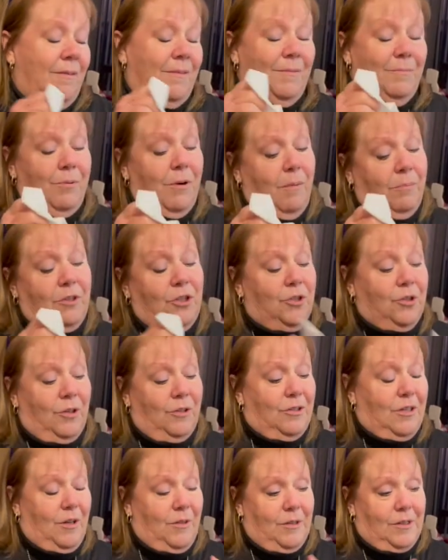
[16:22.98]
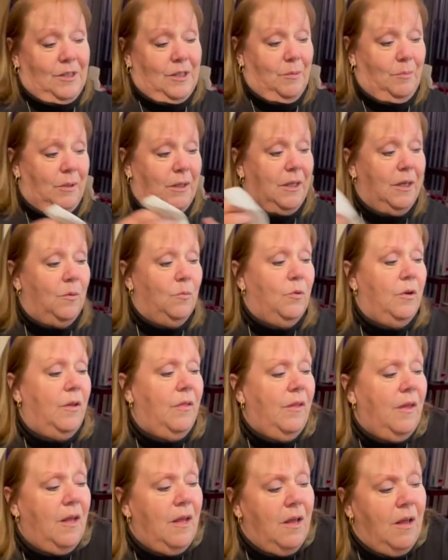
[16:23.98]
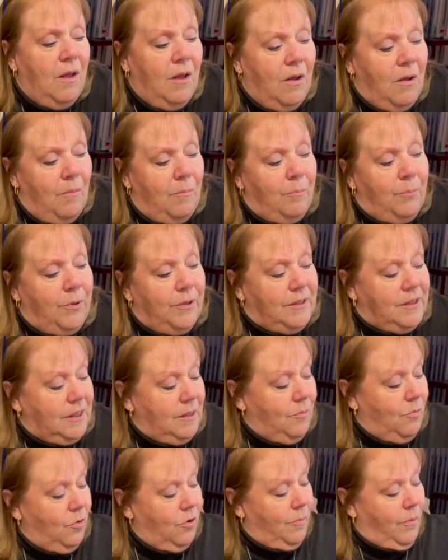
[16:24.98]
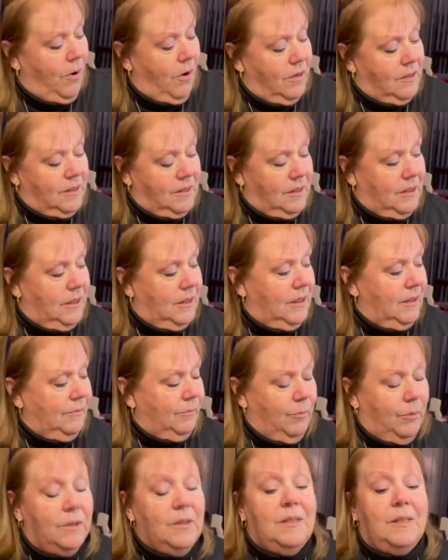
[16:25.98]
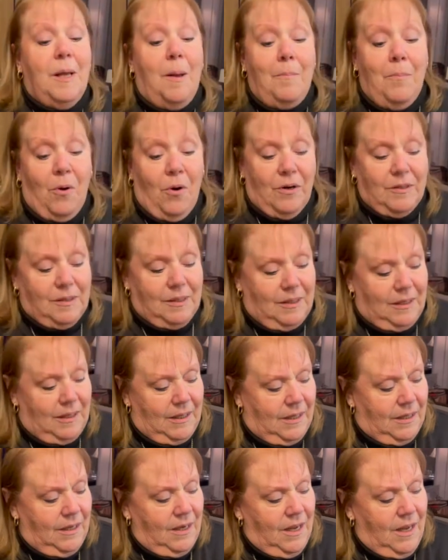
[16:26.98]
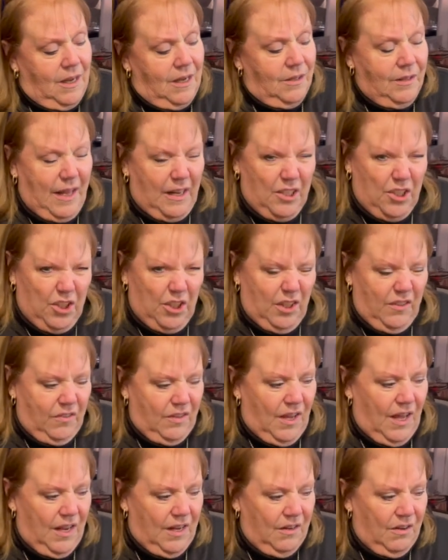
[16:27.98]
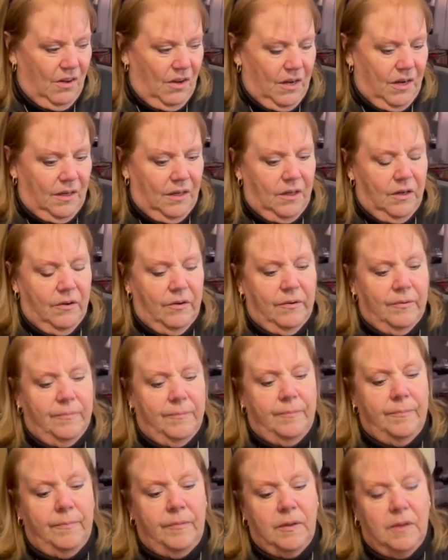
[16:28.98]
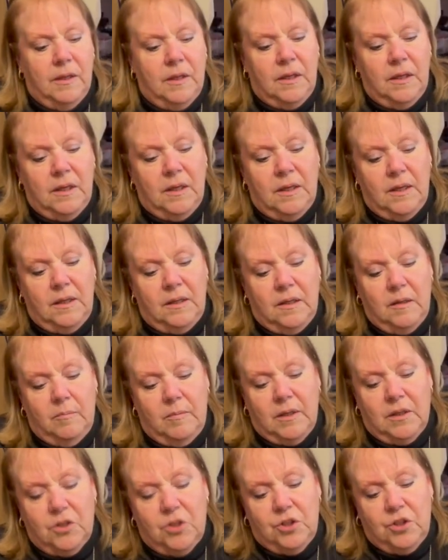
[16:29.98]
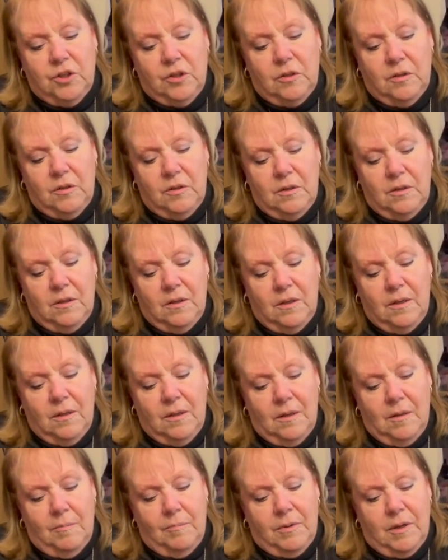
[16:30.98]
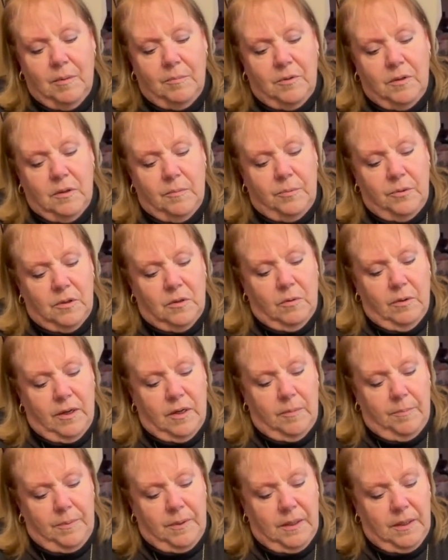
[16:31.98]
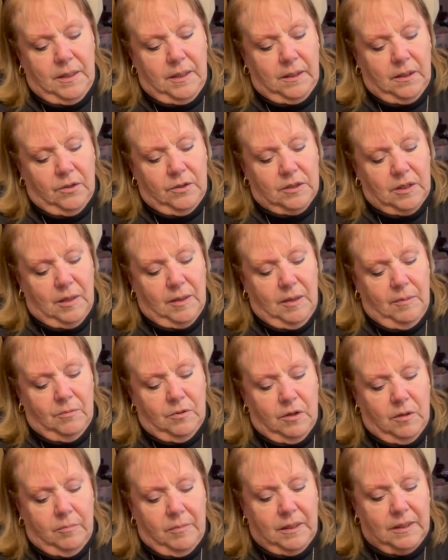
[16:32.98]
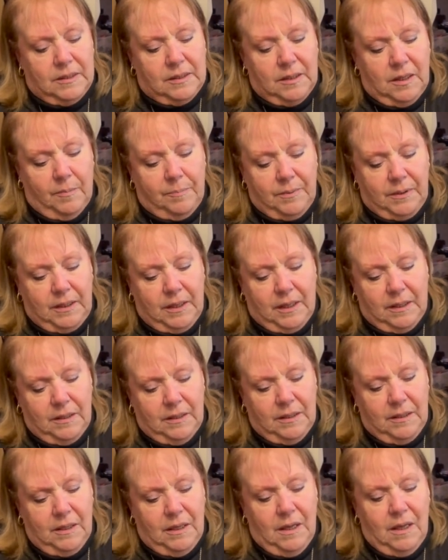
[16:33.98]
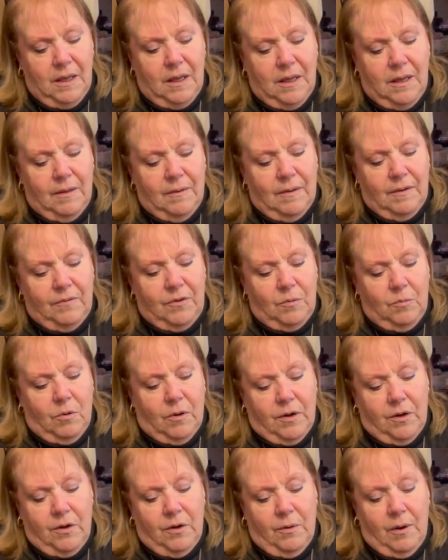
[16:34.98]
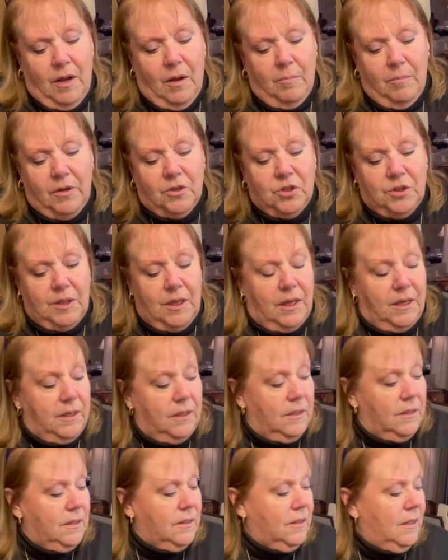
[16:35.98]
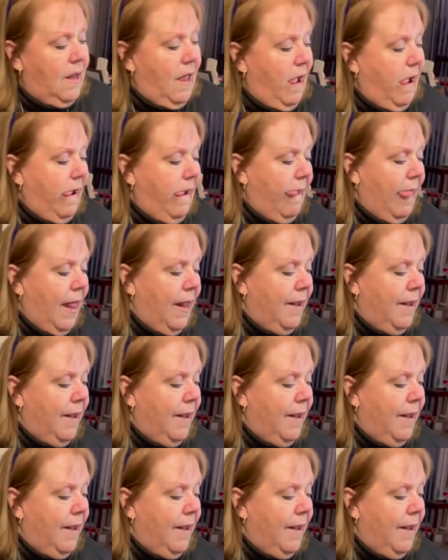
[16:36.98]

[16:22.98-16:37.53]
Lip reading: probably should have done this to begin with, put some more parsley, put some parsley in. That should have kind of gone in here in the mixture. But I'm going to put quite a bit in because I am going to mix it up again. If you want to know how much that is, I